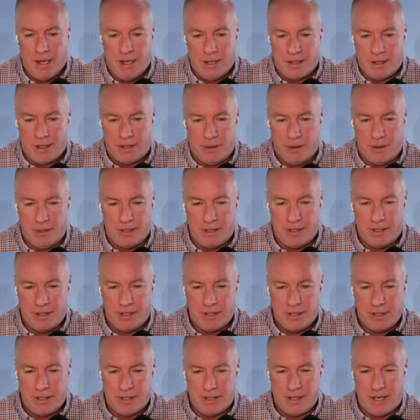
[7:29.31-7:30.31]
So
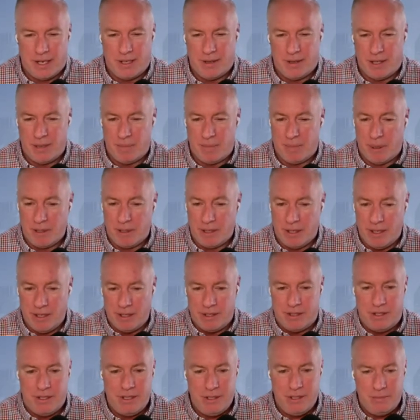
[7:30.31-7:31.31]
but the
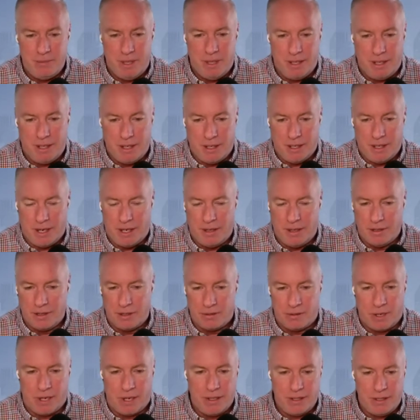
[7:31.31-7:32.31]
decision making and the
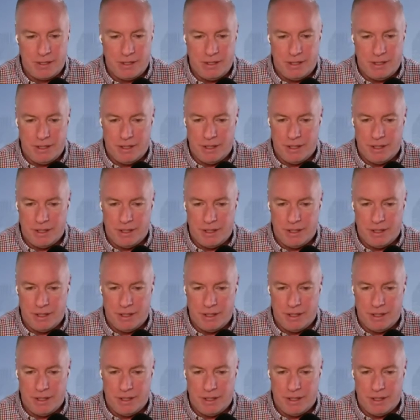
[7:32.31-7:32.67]
strategy